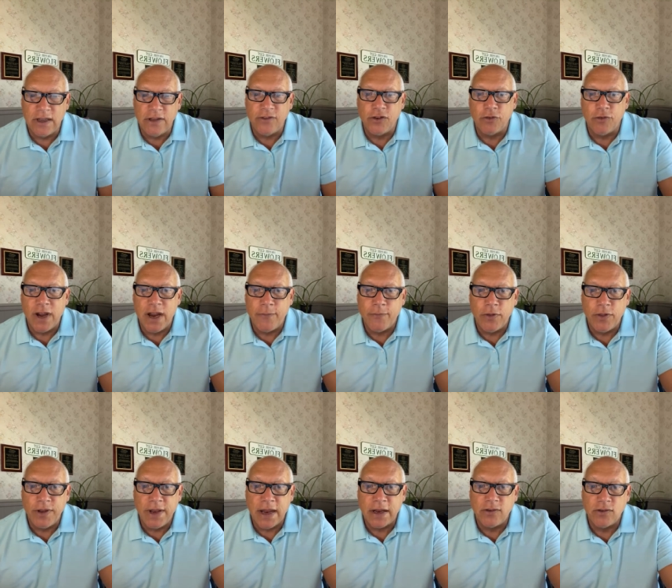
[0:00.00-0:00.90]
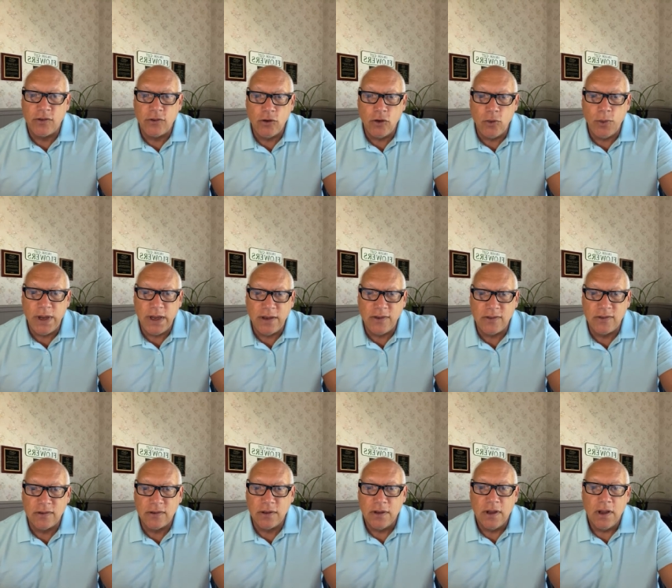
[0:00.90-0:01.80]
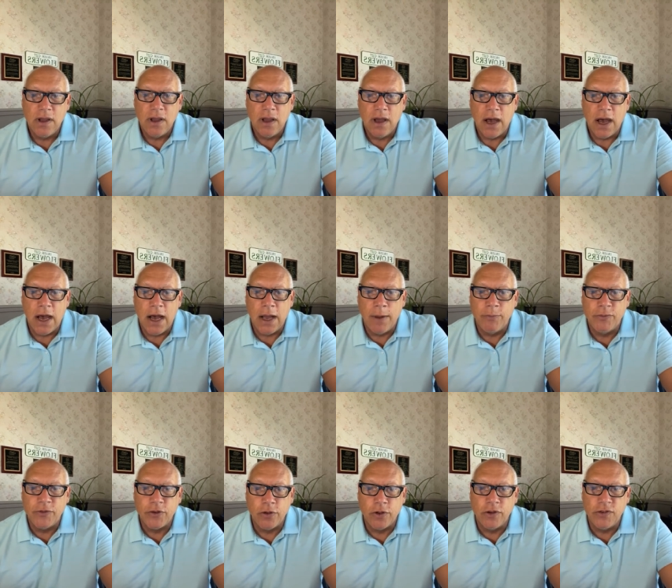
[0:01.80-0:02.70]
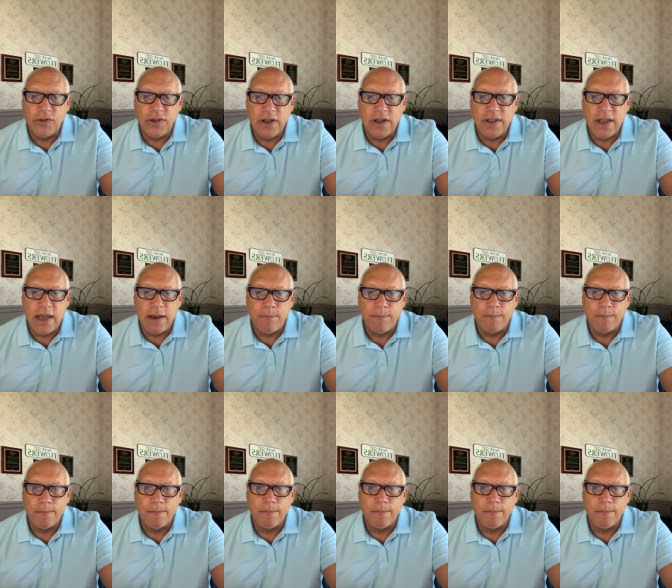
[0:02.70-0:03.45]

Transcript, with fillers: Instagram for the next two weeks. Um, so they'll see you then.